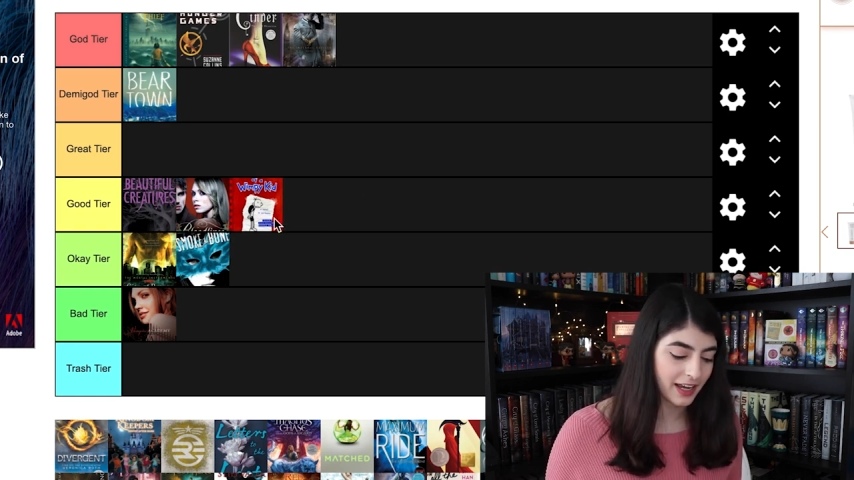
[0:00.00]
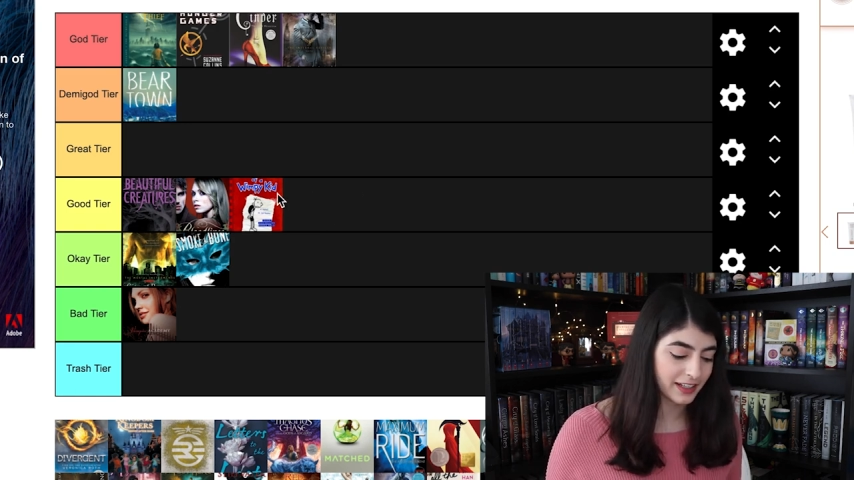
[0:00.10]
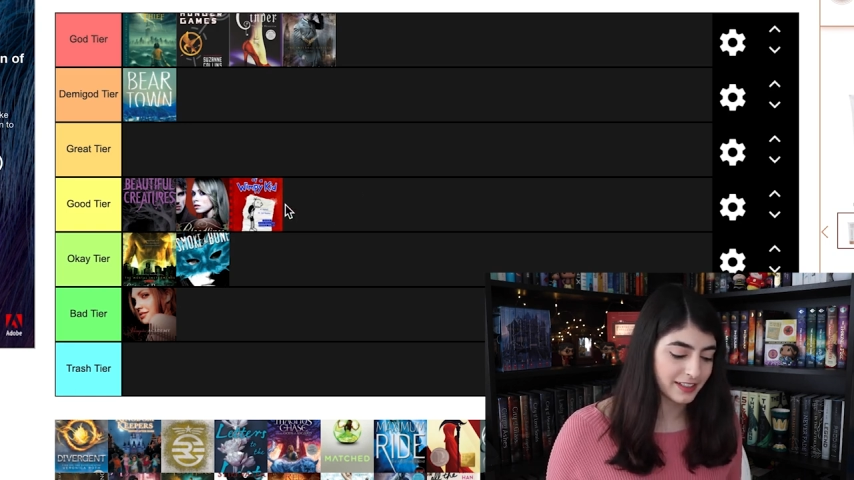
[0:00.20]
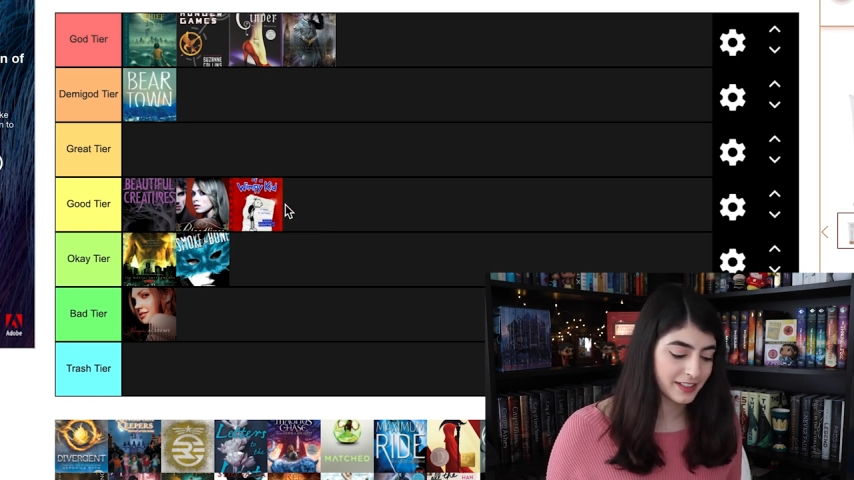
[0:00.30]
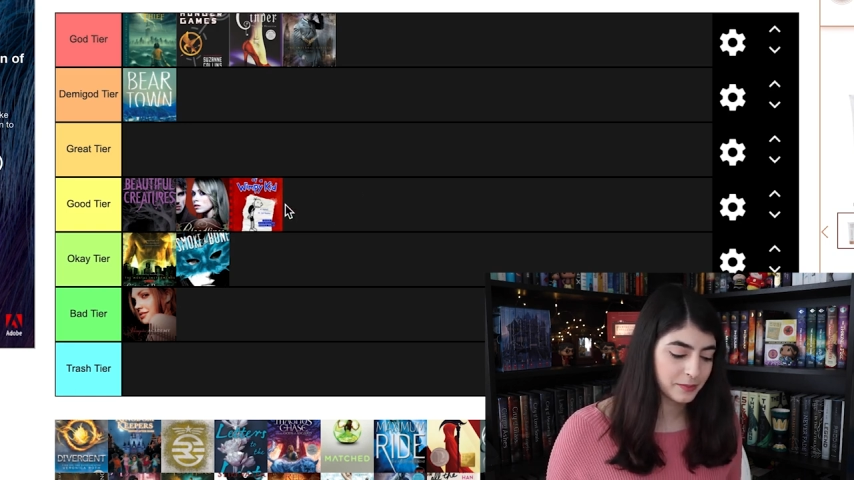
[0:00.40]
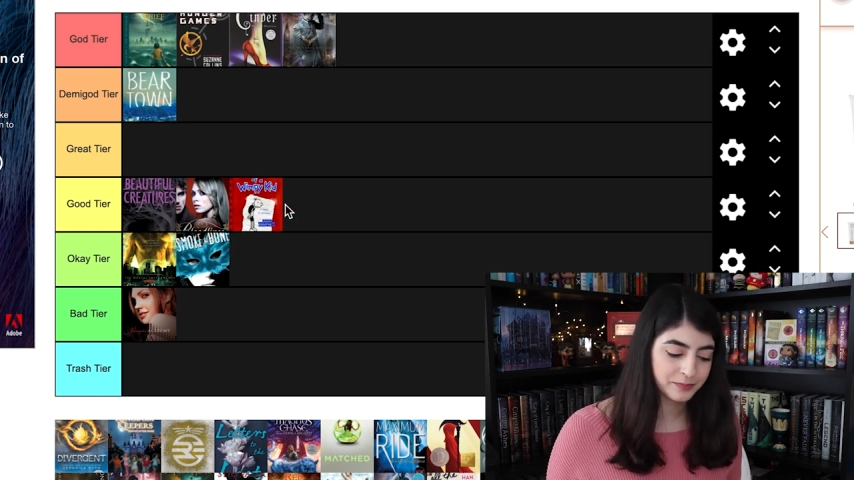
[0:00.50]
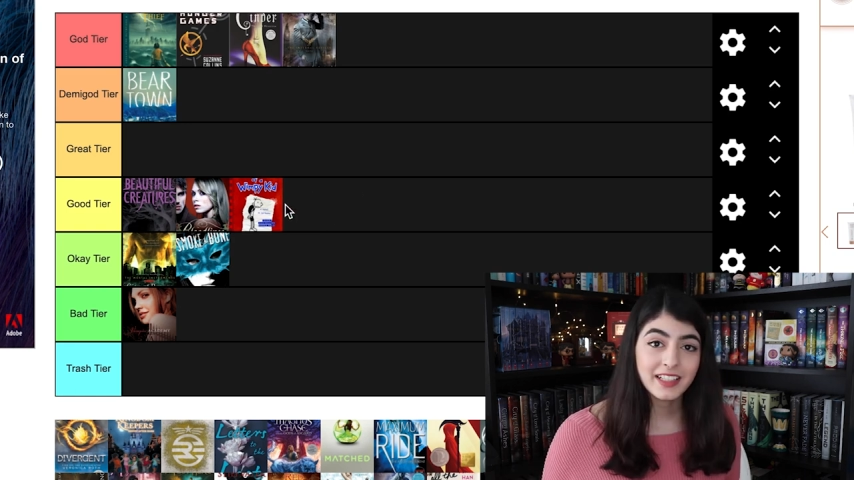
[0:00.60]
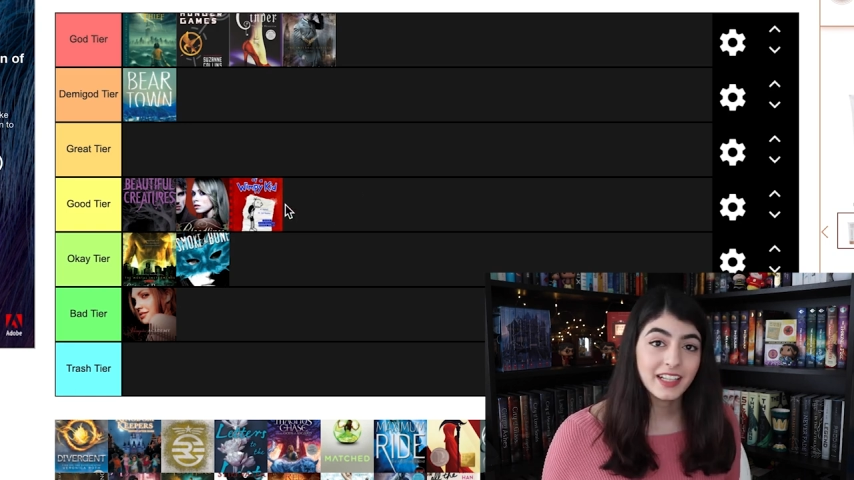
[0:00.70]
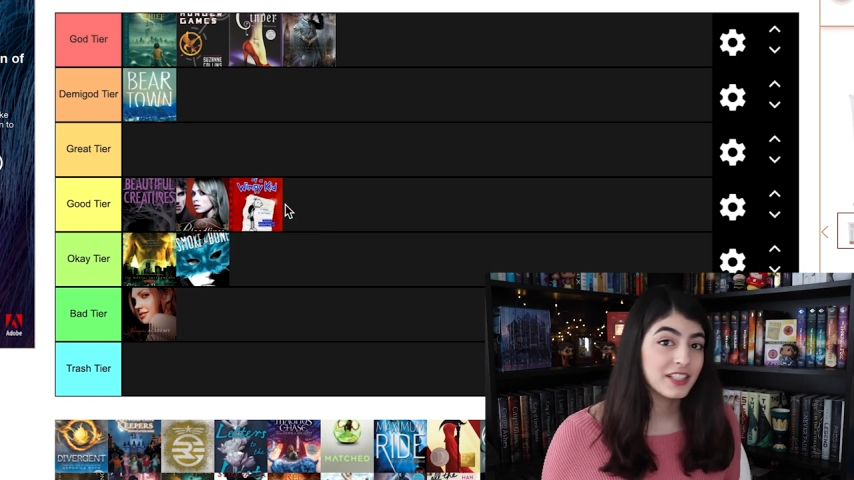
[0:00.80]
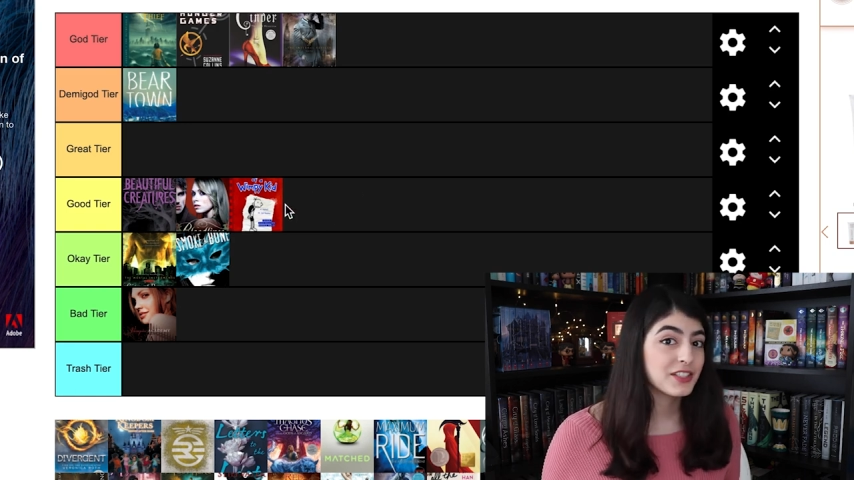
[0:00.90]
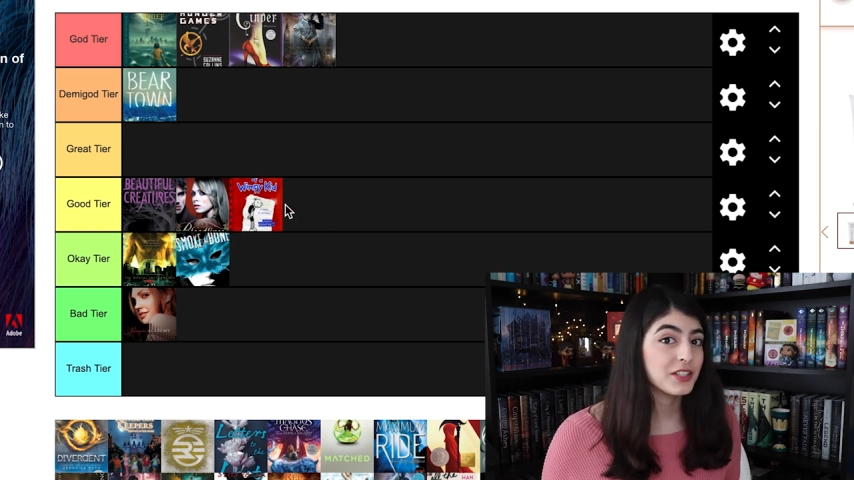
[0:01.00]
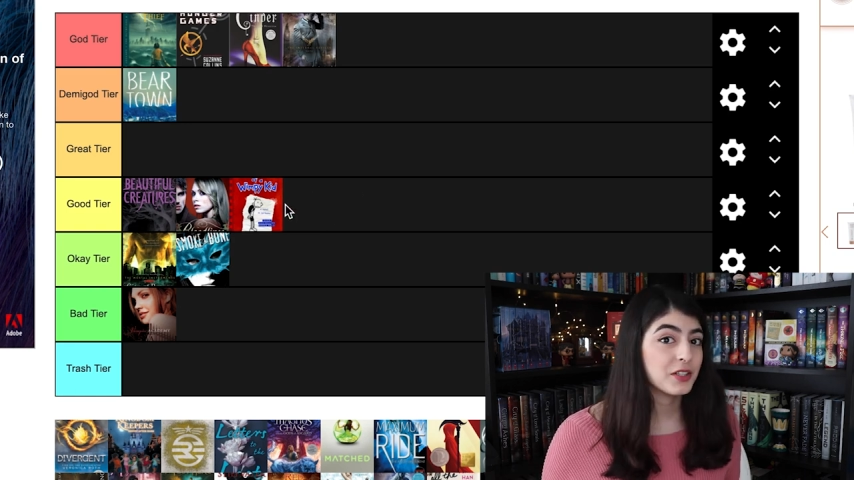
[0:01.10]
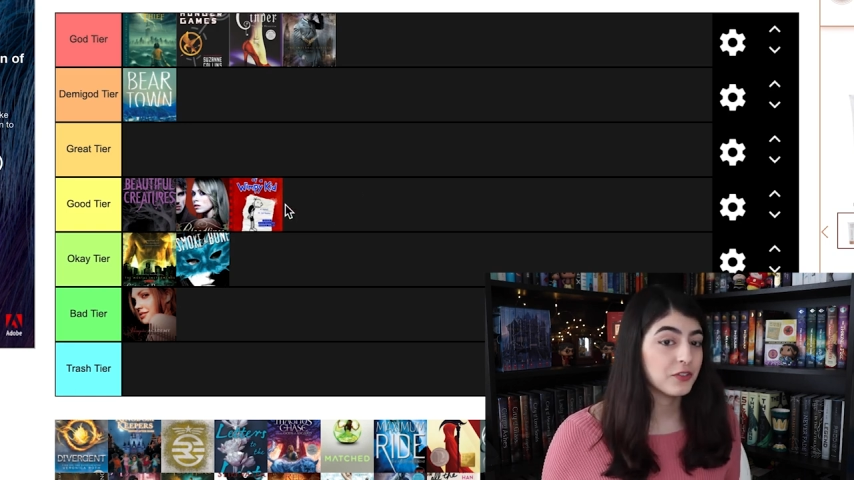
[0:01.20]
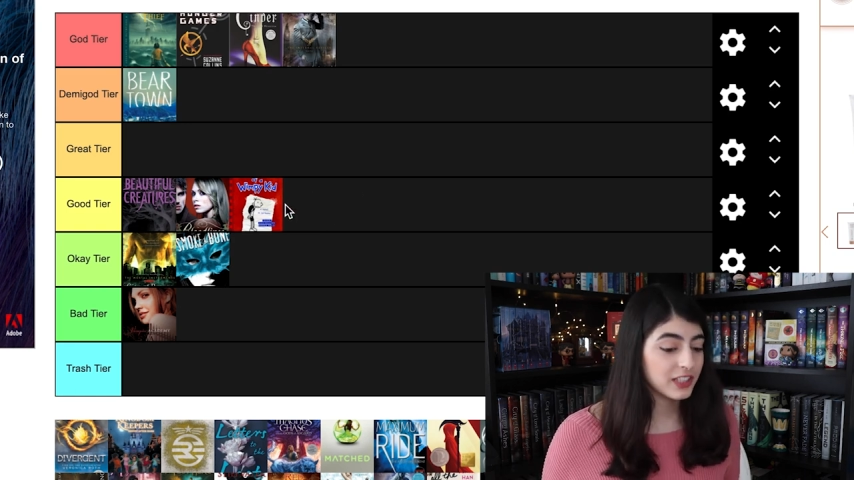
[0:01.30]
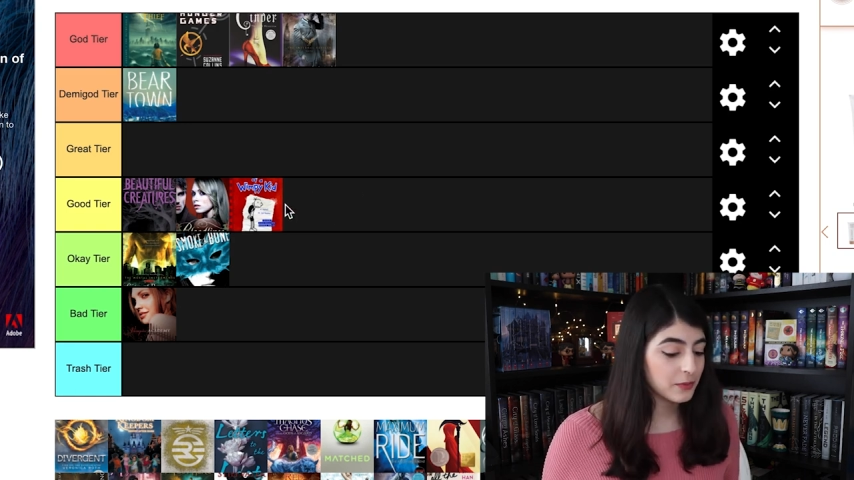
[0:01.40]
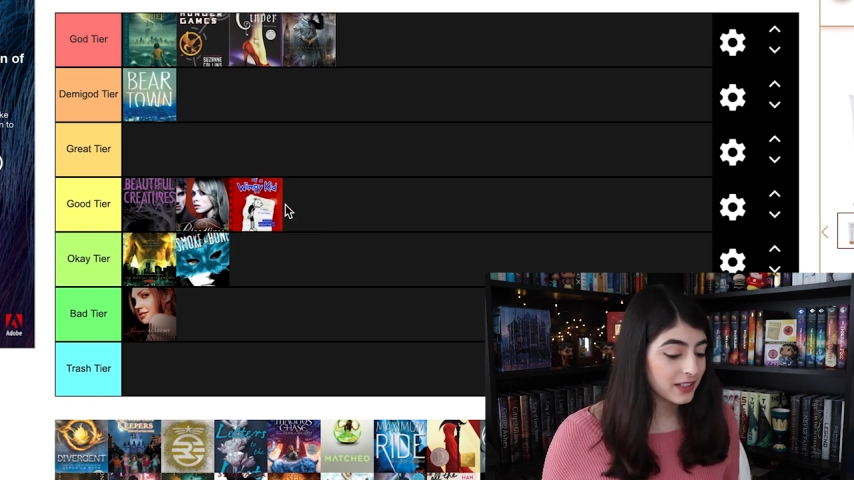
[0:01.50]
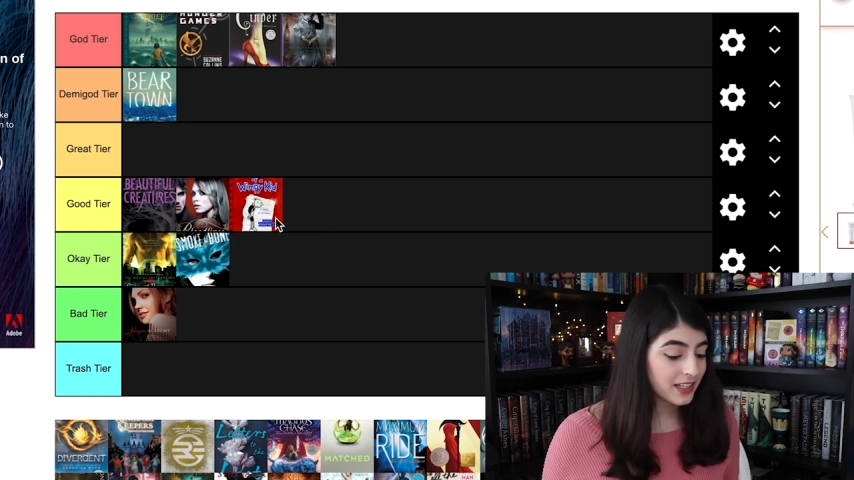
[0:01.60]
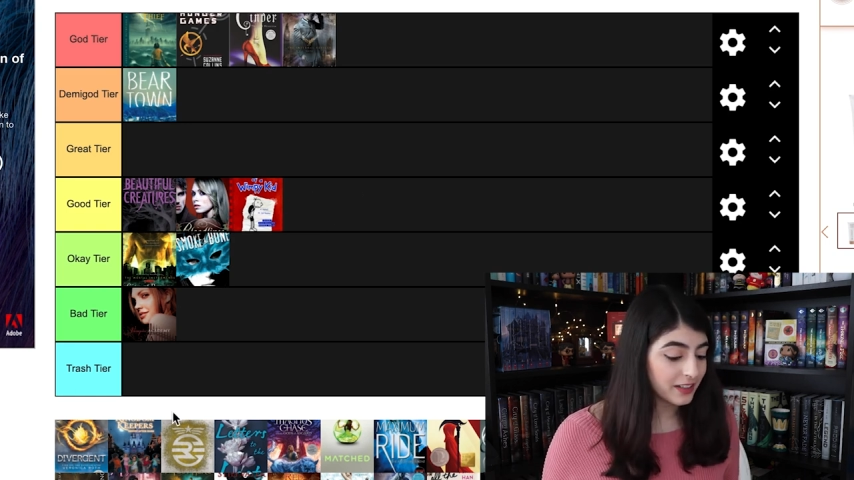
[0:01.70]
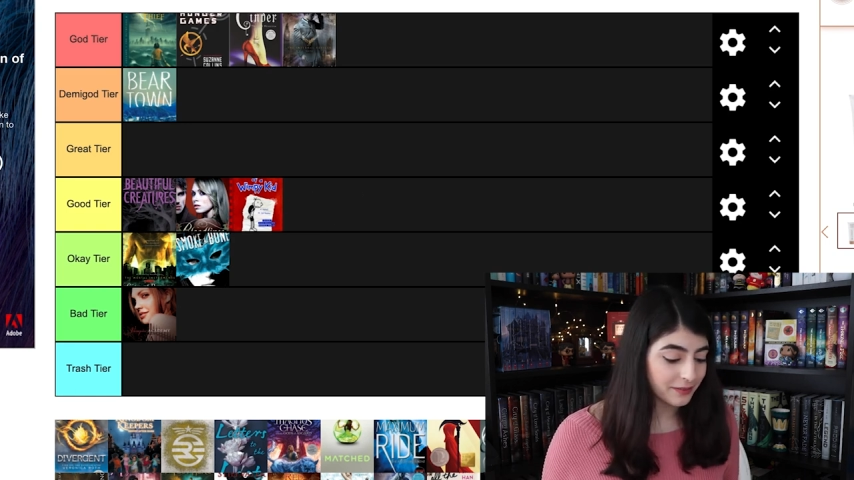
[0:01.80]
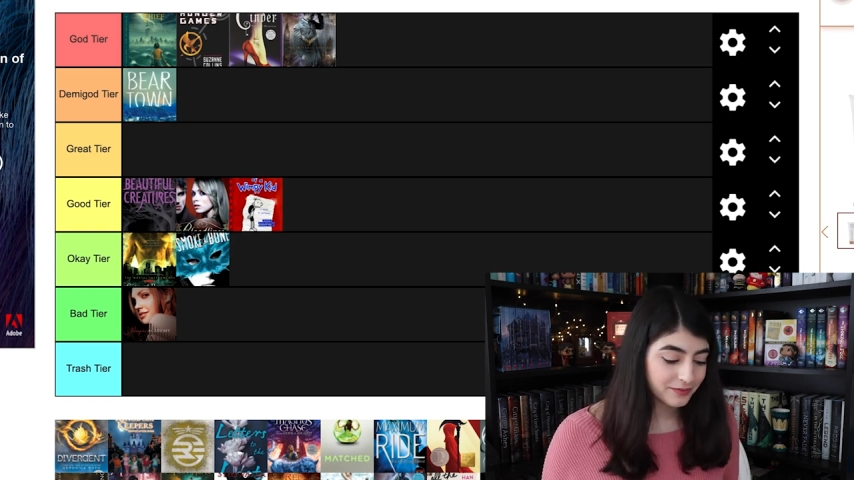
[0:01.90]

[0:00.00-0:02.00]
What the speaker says: and it's really well done